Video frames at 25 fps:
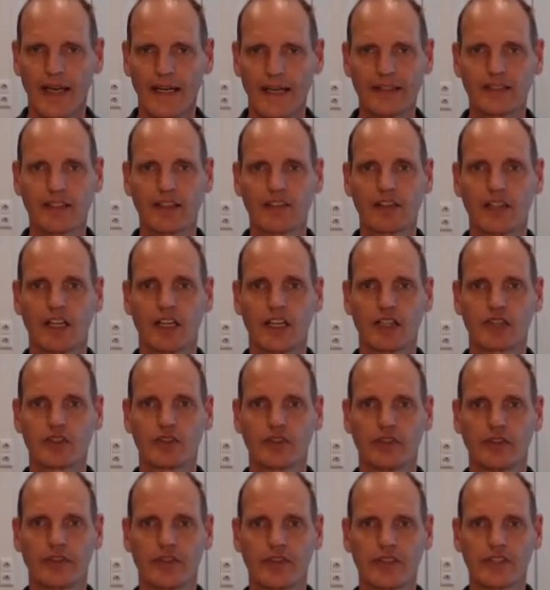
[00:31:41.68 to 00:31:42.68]
this large
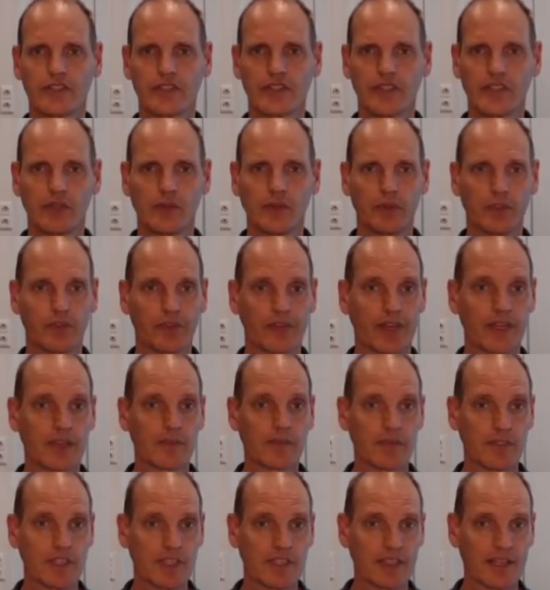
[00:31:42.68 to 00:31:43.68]
university, we
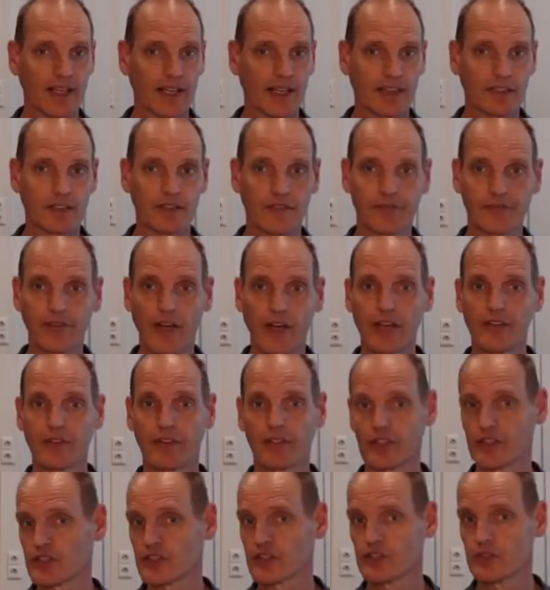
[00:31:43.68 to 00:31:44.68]
randomly select
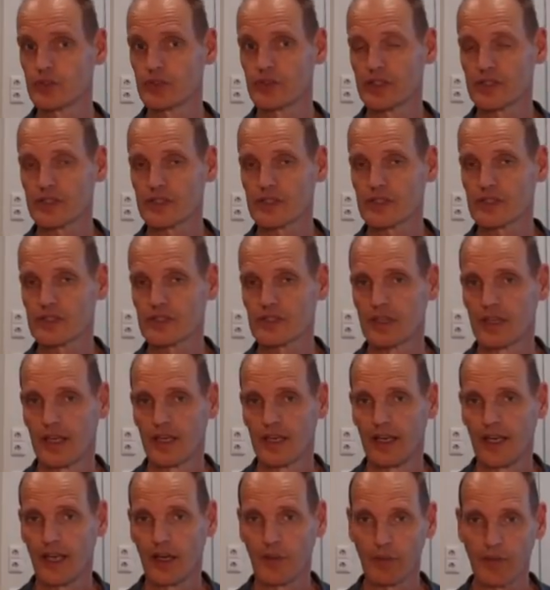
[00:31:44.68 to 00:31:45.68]
500 students,
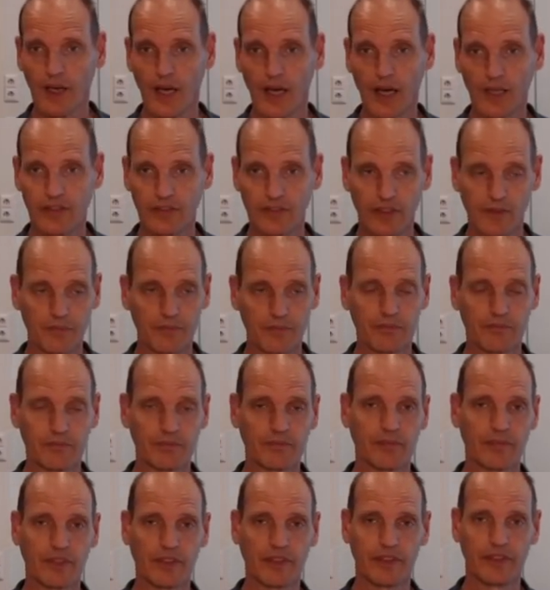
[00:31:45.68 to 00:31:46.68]
and we ask them,
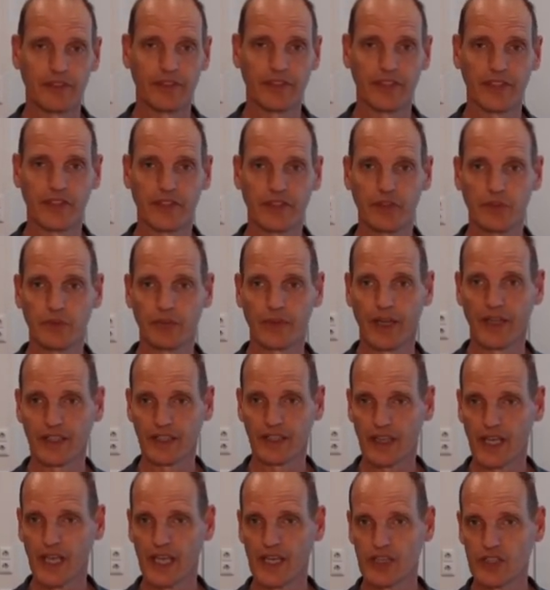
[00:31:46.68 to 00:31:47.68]
did you
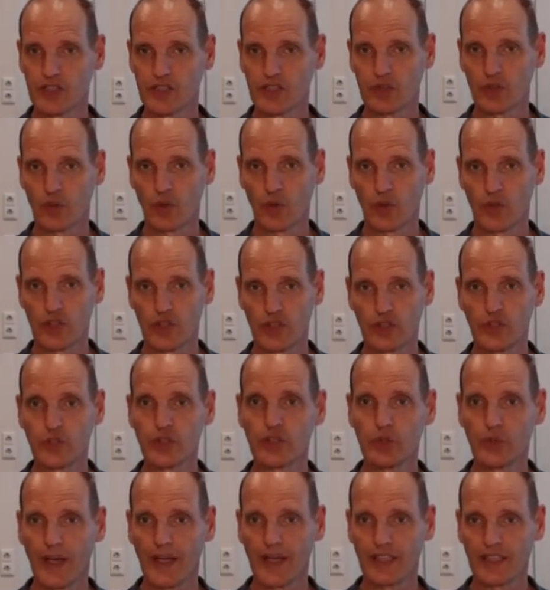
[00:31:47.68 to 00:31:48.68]
engage or do
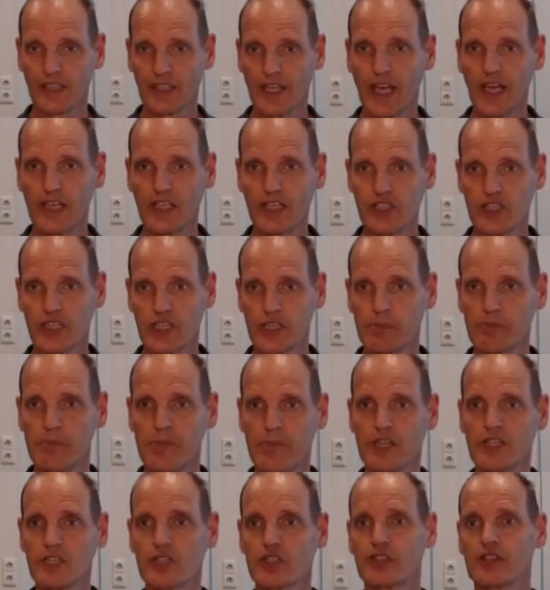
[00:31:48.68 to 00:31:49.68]
you engage in
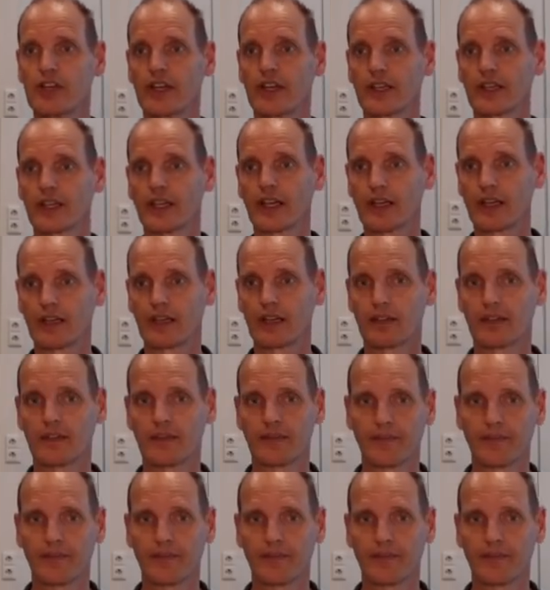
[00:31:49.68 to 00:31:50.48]
binge drinking?